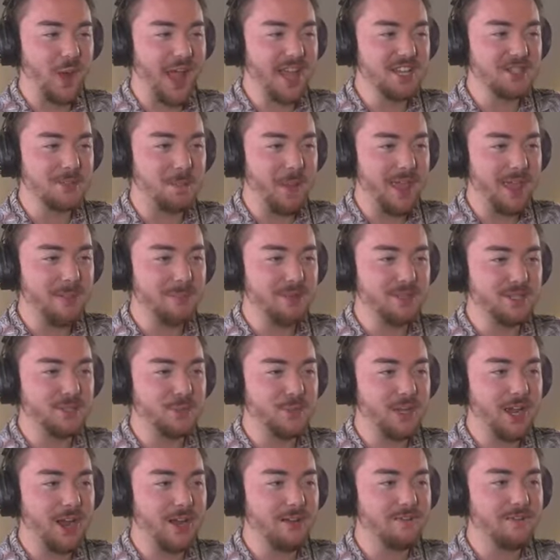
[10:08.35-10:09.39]
As babies,
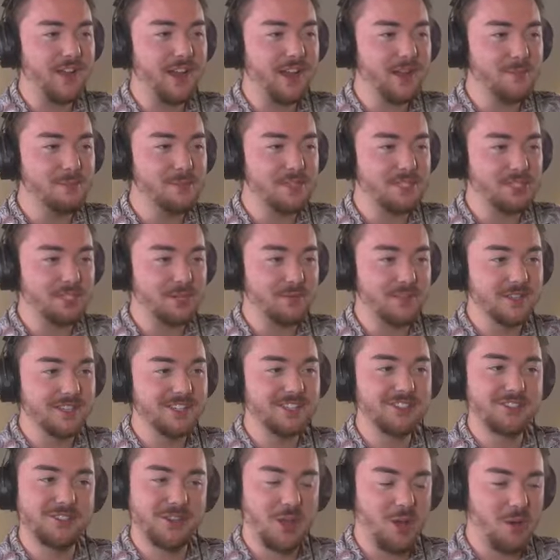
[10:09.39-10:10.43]
we are very
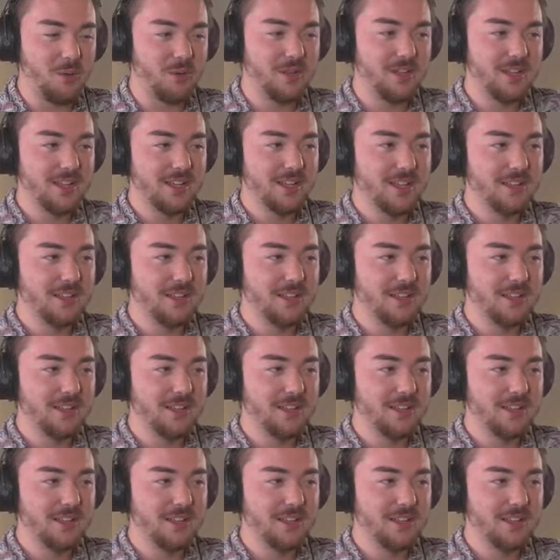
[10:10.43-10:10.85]
mischievous, so